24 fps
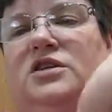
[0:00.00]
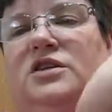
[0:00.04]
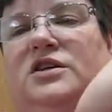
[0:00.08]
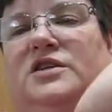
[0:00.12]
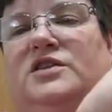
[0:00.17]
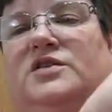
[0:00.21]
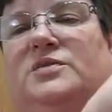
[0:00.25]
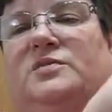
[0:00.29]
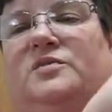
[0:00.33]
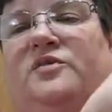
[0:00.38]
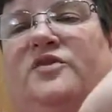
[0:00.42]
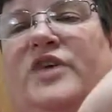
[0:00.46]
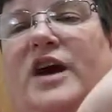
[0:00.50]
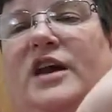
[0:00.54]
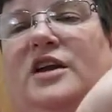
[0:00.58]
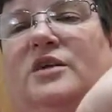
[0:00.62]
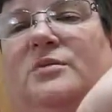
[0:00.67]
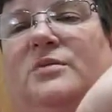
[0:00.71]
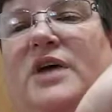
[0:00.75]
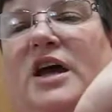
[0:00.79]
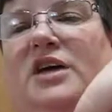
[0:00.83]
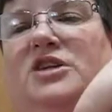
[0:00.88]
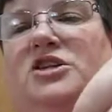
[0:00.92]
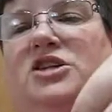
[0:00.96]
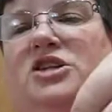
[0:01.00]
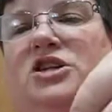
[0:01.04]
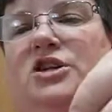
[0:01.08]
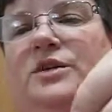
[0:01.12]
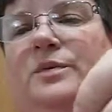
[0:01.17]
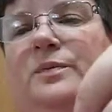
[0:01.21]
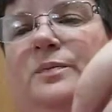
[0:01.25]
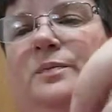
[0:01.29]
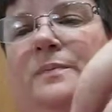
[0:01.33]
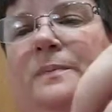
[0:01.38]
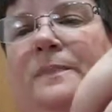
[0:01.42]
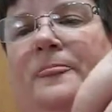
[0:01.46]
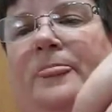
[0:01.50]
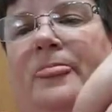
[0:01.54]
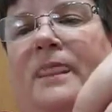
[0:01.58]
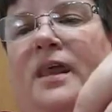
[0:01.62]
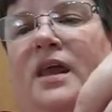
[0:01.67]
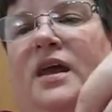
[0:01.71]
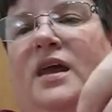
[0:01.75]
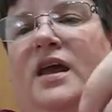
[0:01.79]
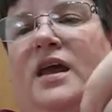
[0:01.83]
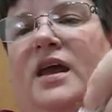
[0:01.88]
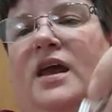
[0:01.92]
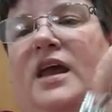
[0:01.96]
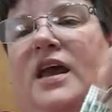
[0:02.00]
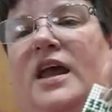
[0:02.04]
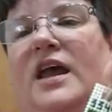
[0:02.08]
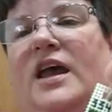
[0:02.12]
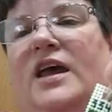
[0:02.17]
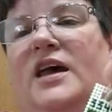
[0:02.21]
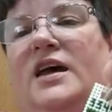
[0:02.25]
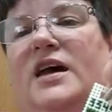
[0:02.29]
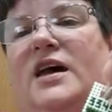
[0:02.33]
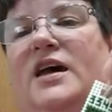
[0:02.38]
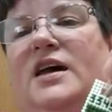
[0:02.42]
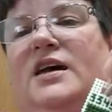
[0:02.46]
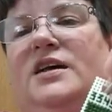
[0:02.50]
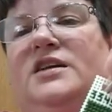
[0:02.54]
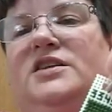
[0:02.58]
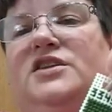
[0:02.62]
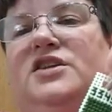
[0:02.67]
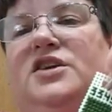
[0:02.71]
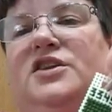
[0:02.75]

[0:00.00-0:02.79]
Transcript: It's vinyl mesh, and